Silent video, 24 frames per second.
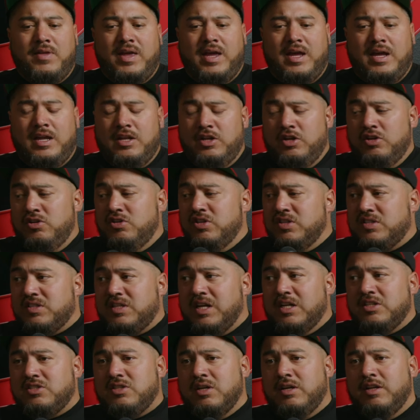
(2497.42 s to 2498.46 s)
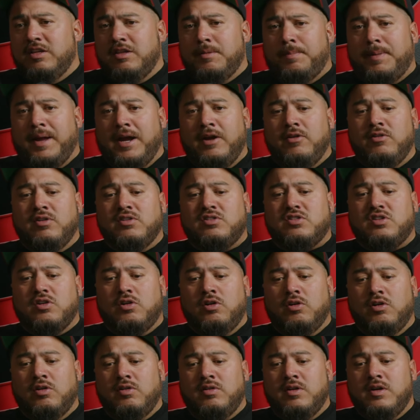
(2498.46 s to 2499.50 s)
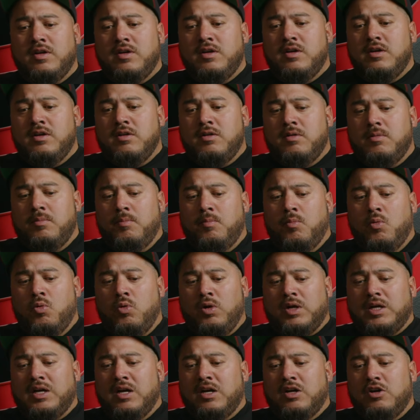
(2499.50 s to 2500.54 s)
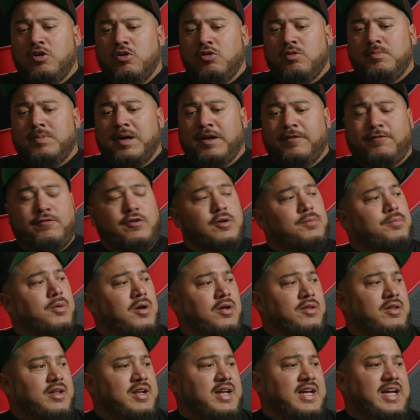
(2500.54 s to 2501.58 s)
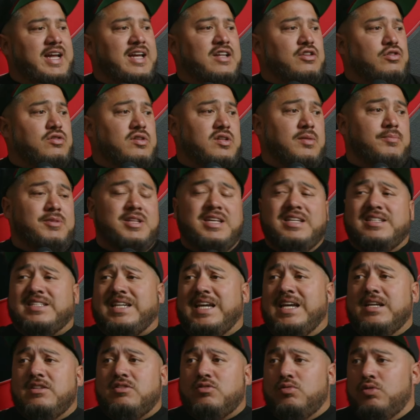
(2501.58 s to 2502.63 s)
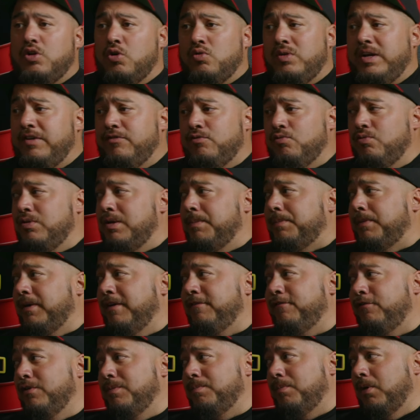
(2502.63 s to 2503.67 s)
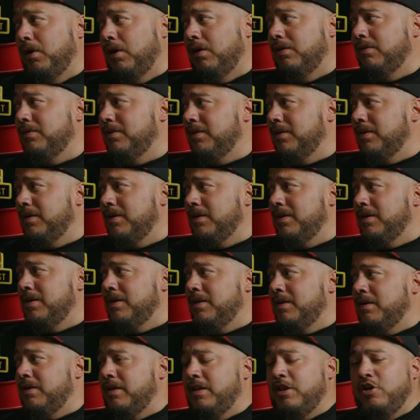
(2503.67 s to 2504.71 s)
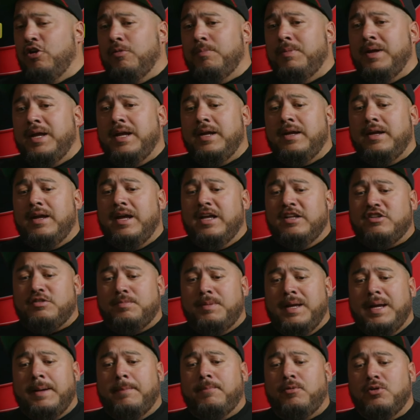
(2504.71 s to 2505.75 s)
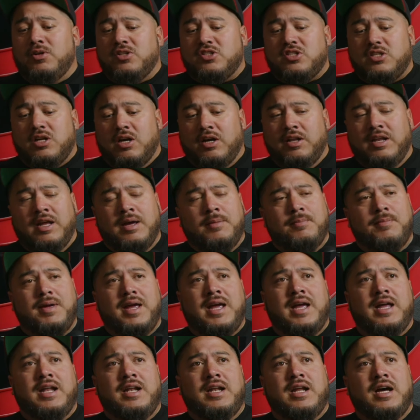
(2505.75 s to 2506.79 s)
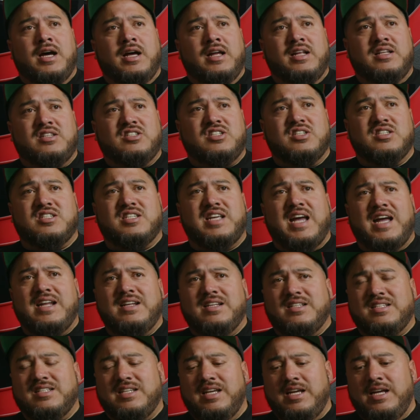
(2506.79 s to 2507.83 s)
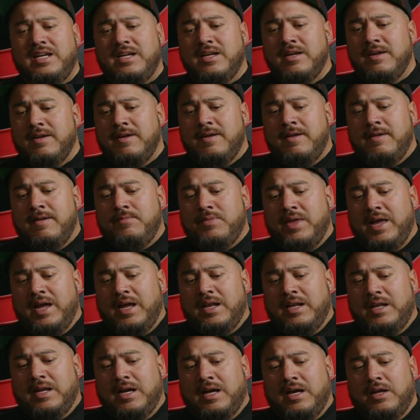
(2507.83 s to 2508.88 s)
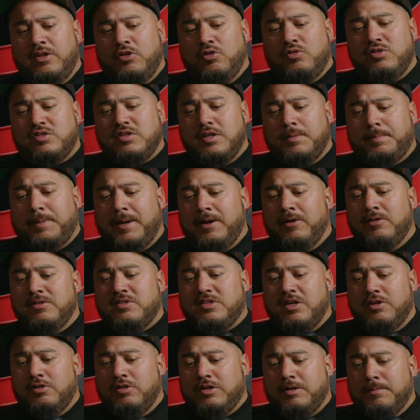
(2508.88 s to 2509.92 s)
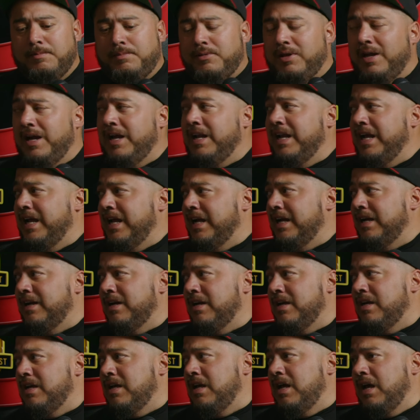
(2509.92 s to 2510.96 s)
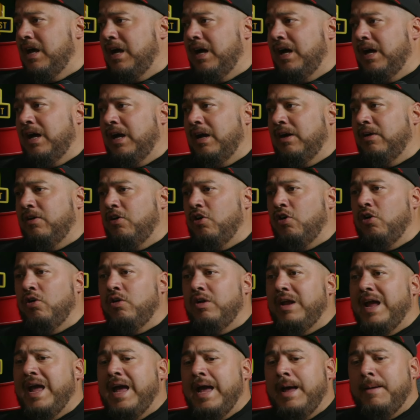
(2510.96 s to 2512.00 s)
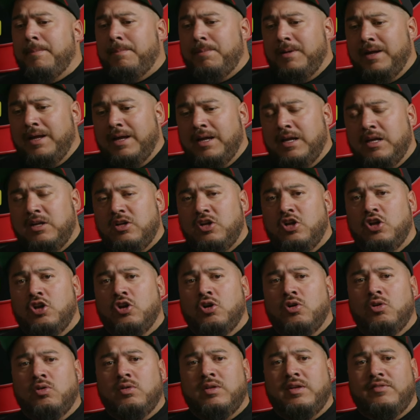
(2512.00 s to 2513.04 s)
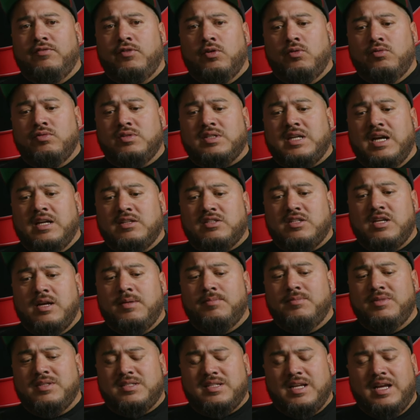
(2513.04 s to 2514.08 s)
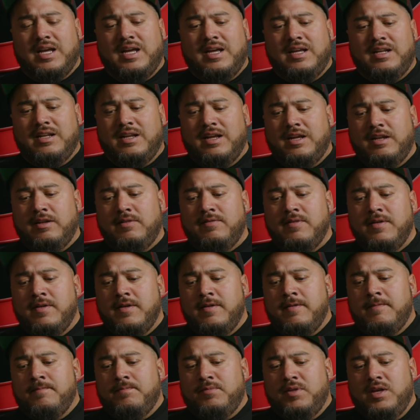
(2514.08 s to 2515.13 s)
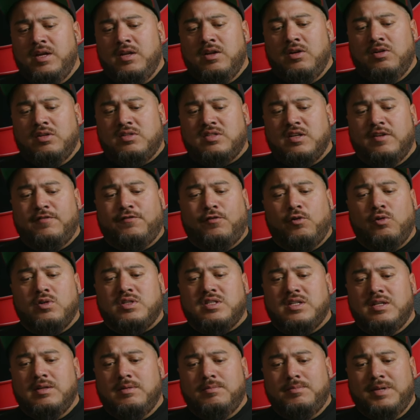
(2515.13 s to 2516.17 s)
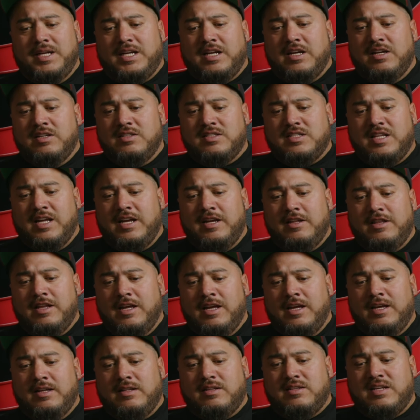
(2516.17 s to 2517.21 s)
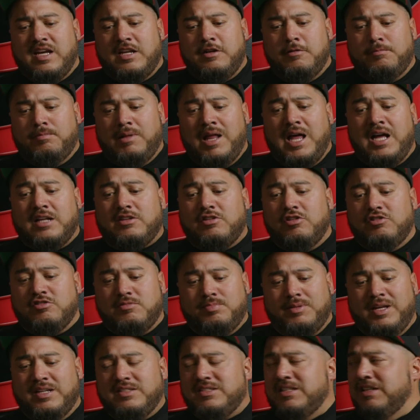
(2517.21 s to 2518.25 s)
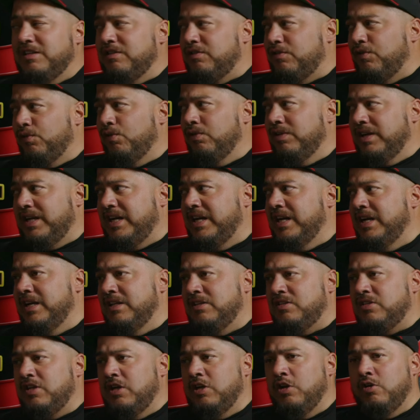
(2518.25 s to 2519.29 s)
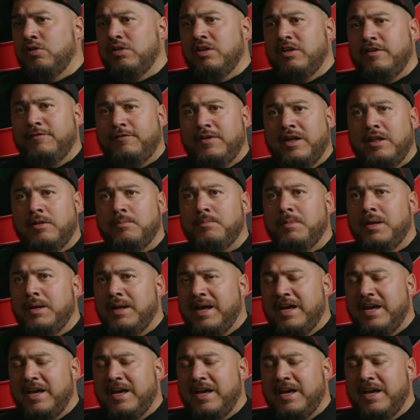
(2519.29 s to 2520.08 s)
and you just touch on it. The parents are more gung ho about football than the kids. Some of these kids don't even want to play football. It's being pushed on them, and it's just sad to see. And those are the parents that are complaining, aren't happy. They've always got something to say, and it's unfortunate because they tend to block those blessings for the kids. The development